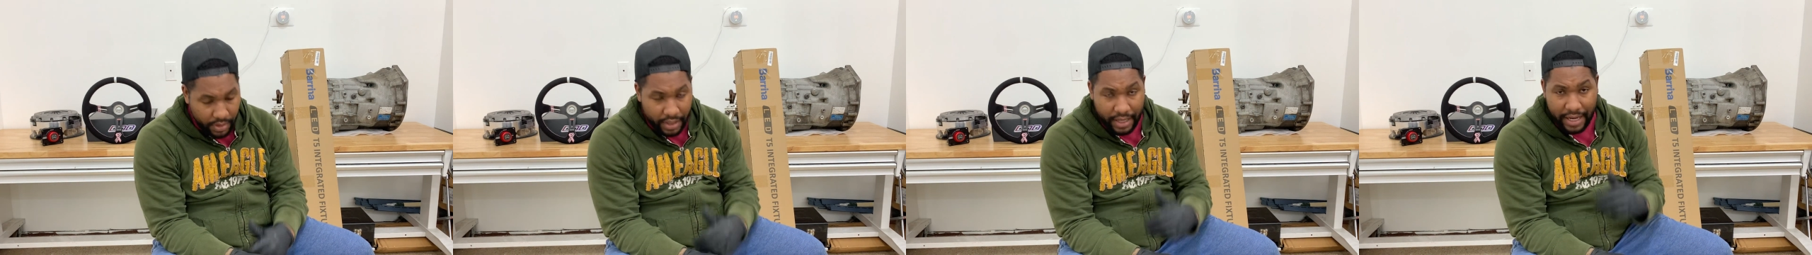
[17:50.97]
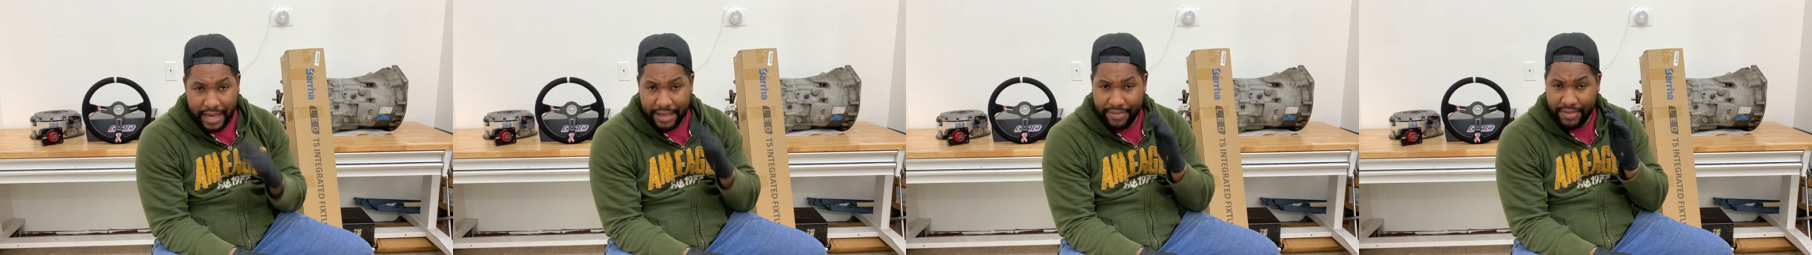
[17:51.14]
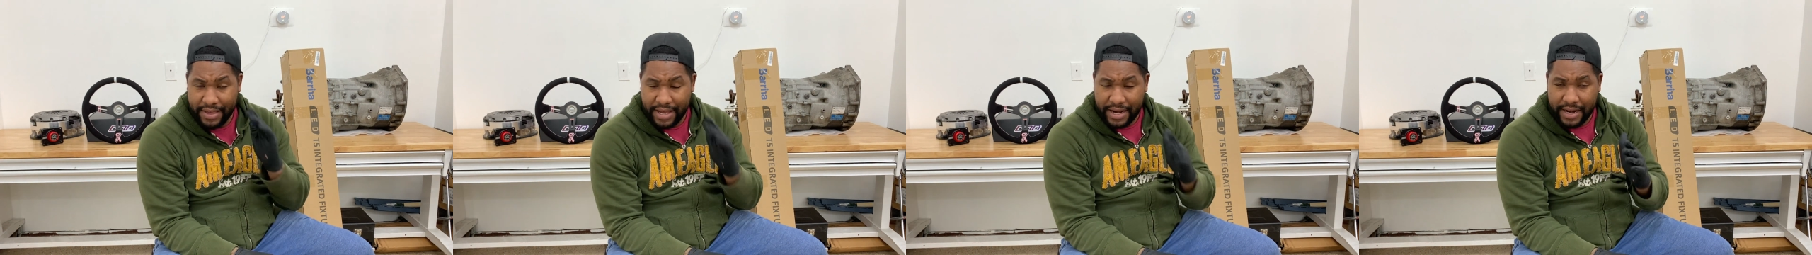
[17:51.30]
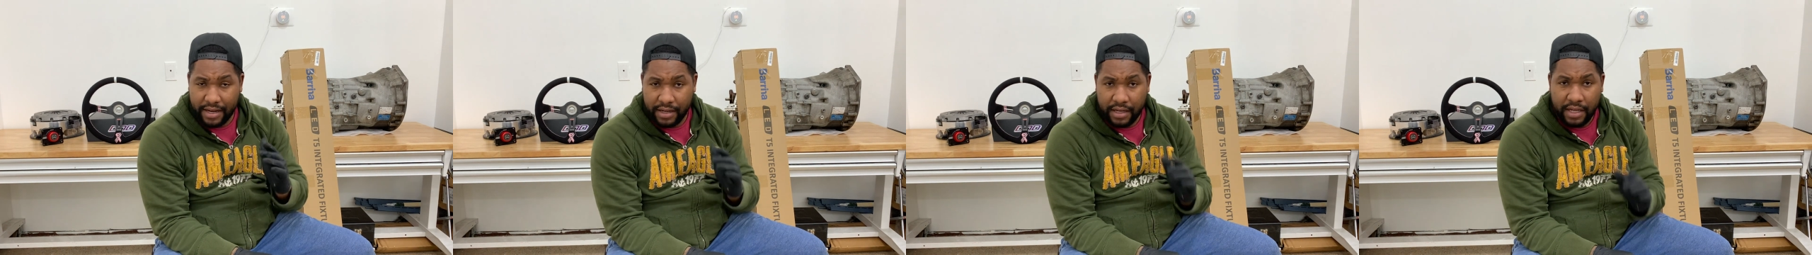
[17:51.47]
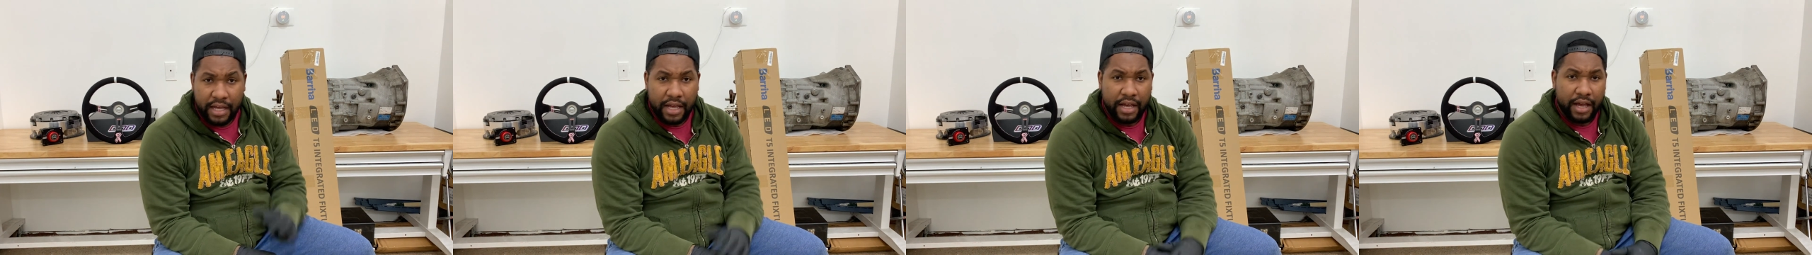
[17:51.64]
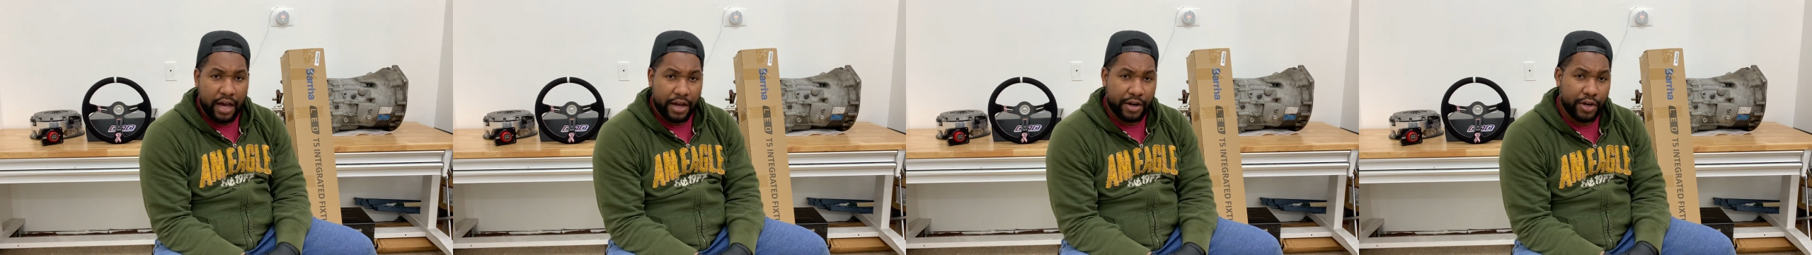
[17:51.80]
And then
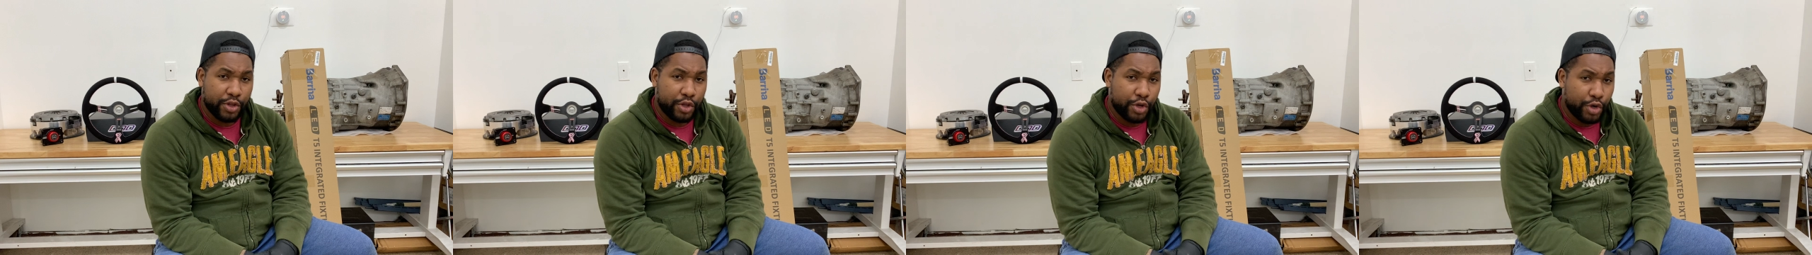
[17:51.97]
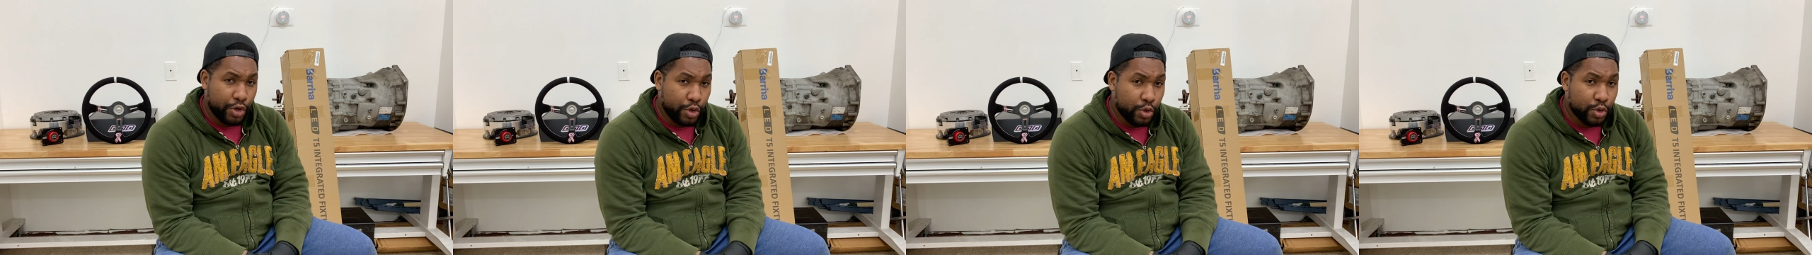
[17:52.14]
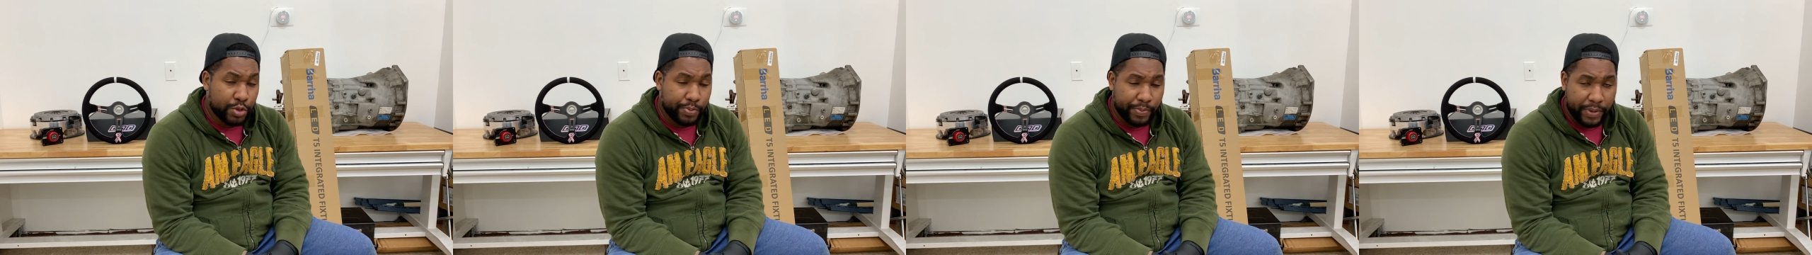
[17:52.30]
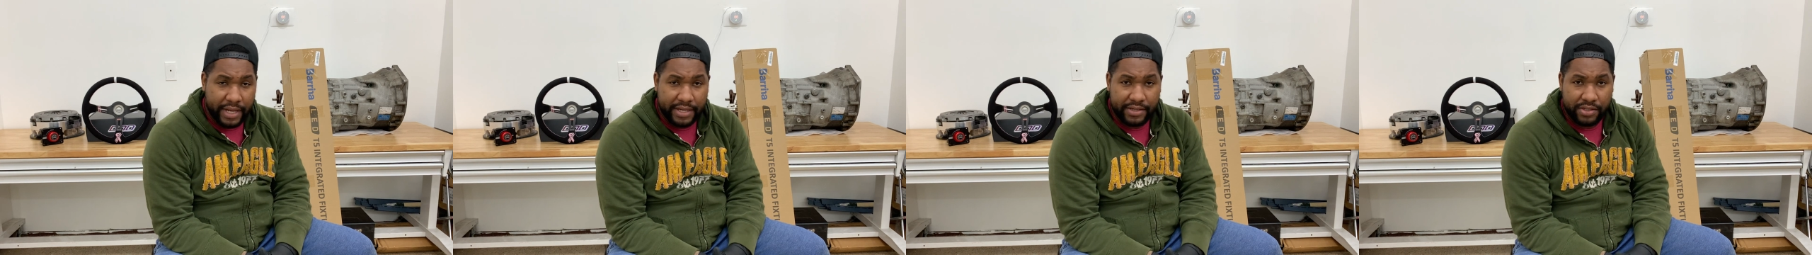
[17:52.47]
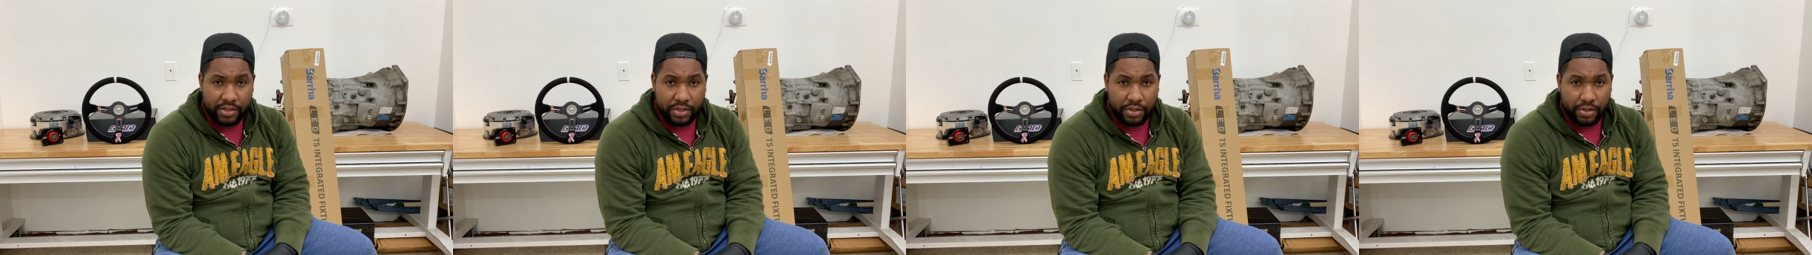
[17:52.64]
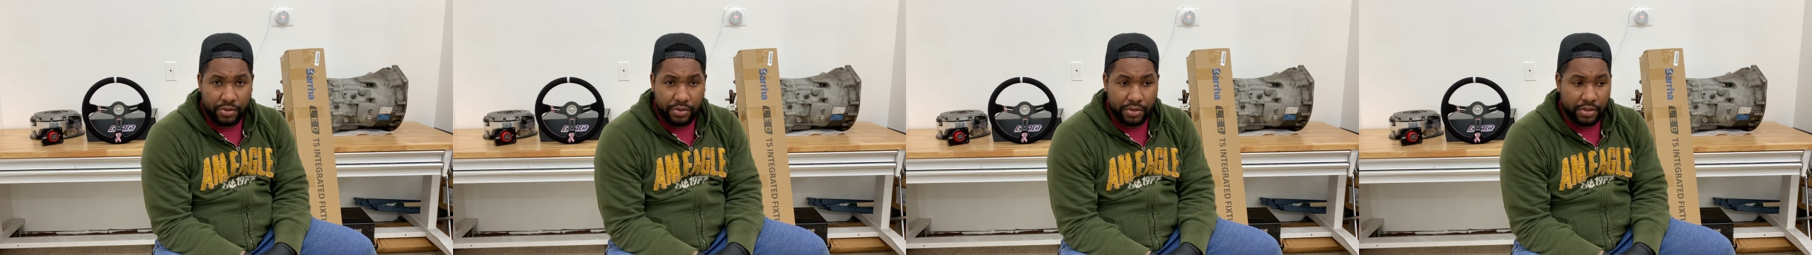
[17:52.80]
another new
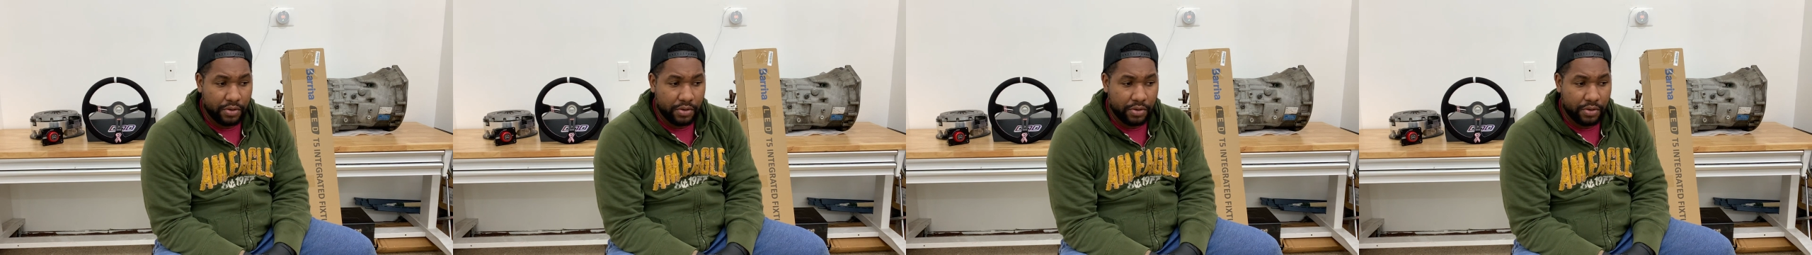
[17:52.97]
sponsor